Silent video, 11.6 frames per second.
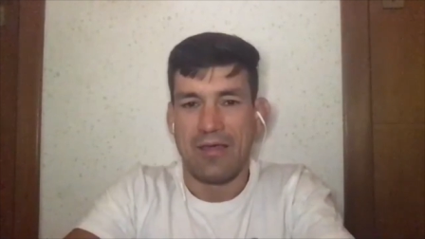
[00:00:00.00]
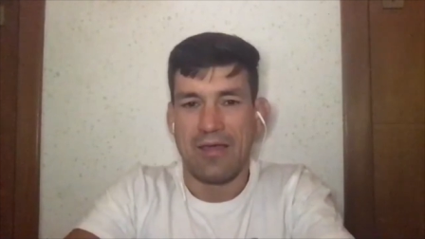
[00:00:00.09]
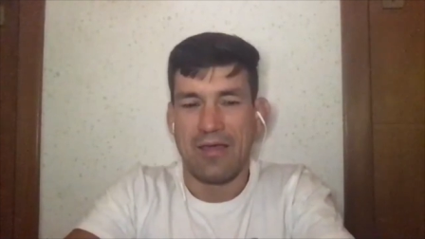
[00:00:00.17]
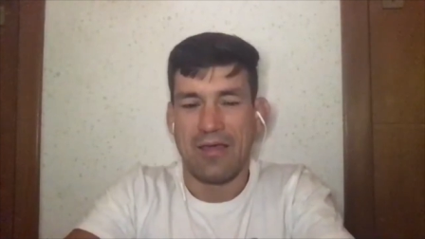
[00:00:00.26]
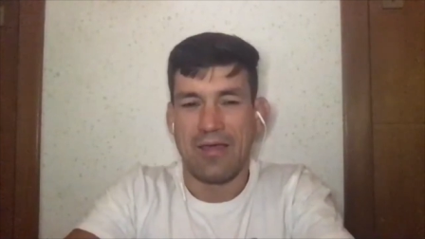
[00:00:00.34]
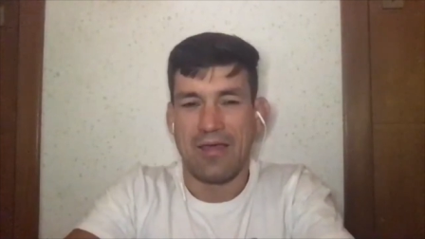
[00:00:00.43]

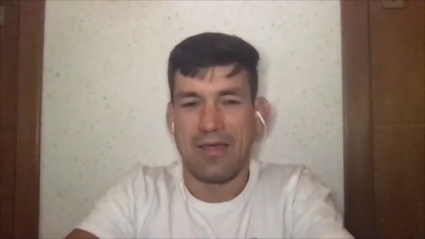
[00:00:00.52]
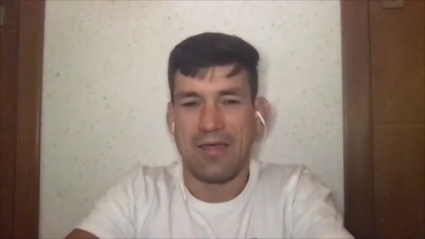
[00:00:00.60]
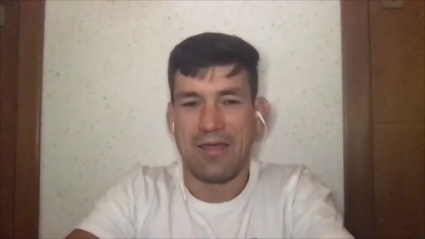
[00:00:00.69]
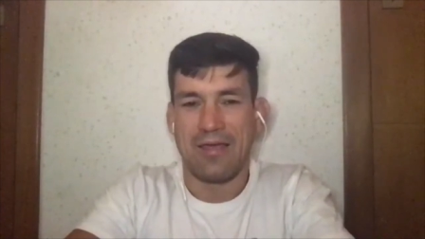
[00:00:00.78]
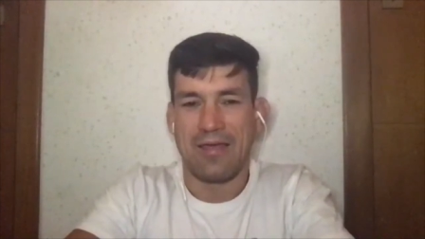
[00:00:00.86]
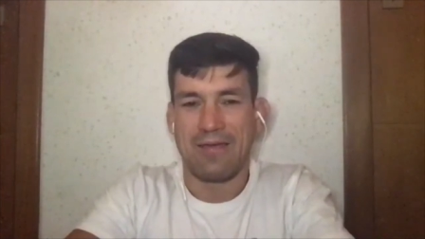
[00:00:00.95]

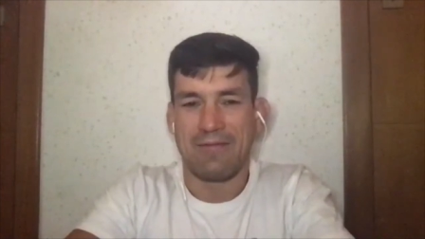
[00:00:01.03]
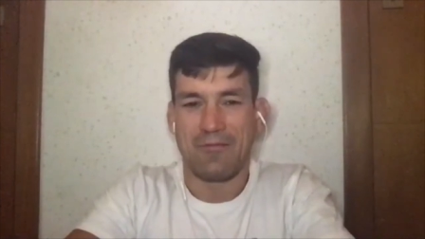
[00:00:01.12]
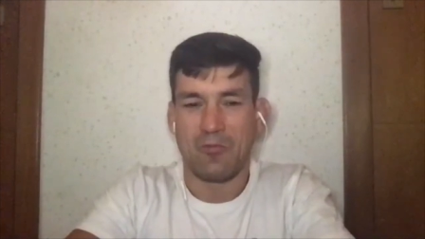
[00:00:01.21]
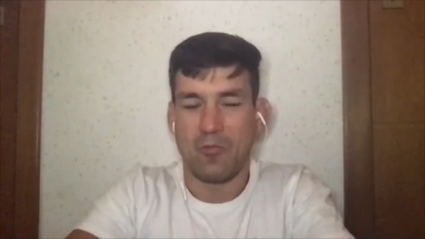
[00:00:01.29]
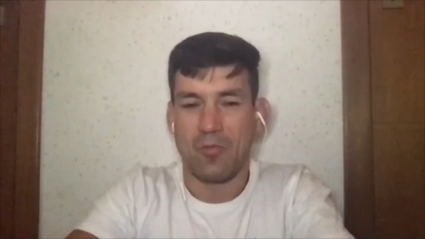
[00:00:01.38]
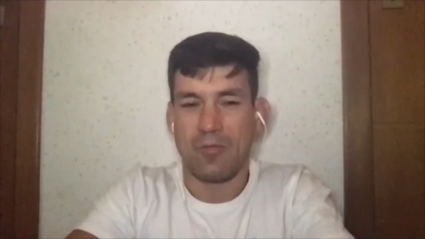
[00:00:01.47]
Uh,
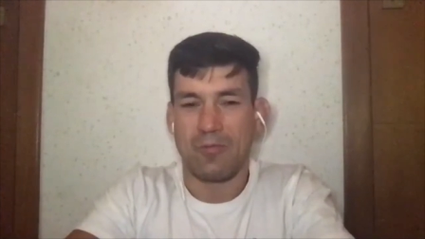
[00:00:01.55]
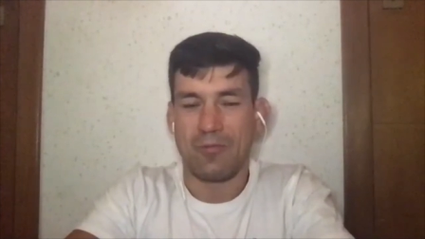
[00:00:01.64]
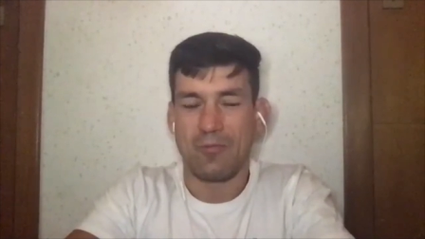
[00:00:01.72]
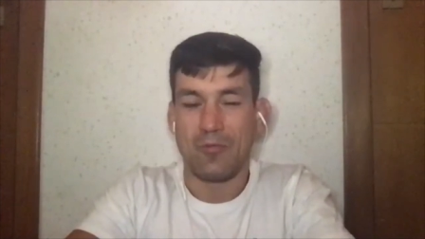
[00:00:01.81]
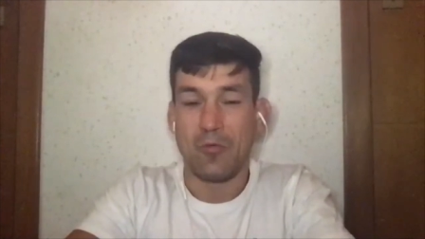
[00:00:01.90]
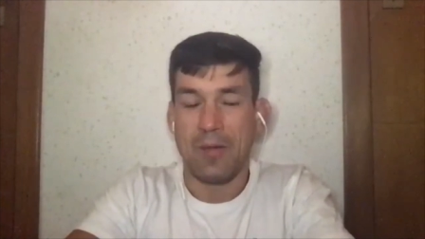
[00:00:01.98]

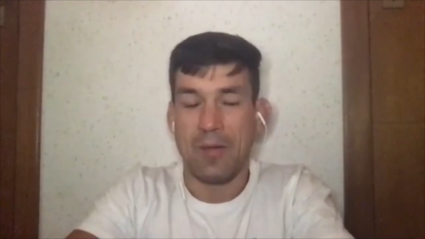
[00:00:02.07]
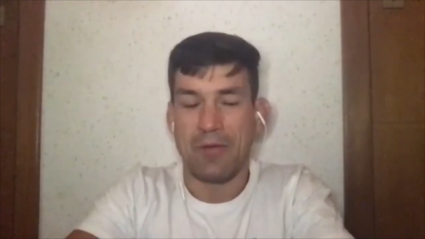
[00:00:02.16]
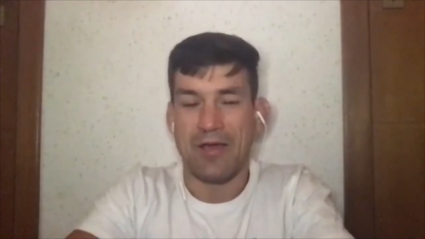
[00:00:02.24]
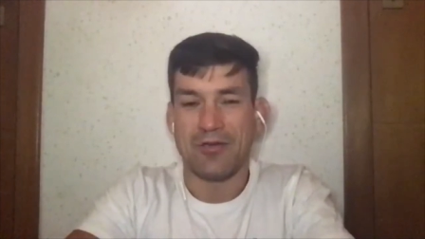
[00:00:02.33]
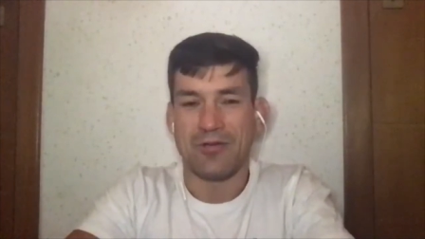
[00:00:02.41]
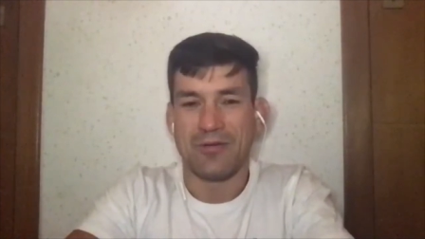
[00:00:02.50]
will be a pleasure.